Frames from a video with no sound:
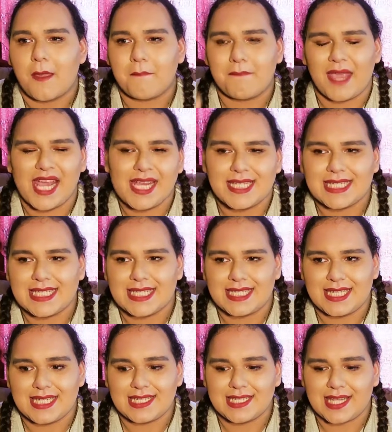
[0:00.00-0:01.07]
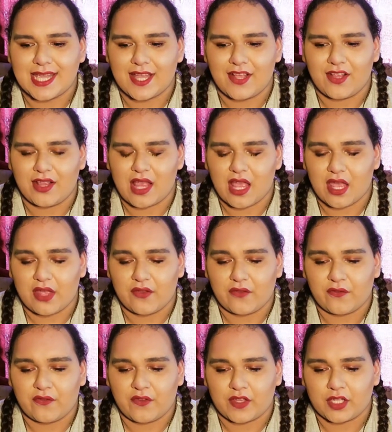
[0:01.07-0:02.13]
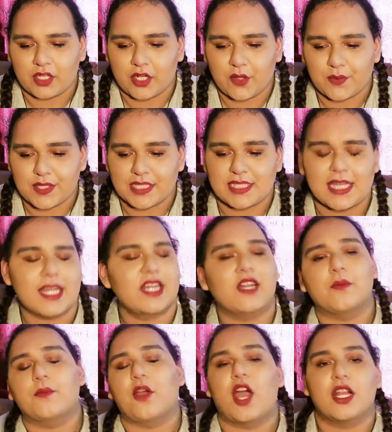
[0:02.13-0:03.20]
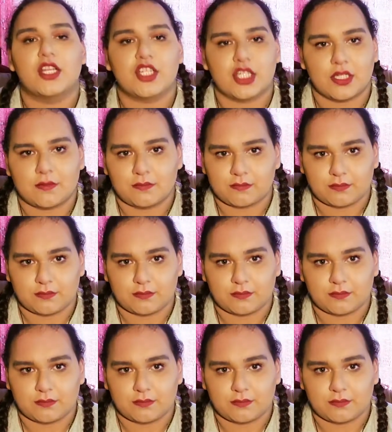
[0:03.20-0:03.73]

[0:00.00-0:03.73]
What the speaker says: amazing detail of, you know, these hidden prodigum,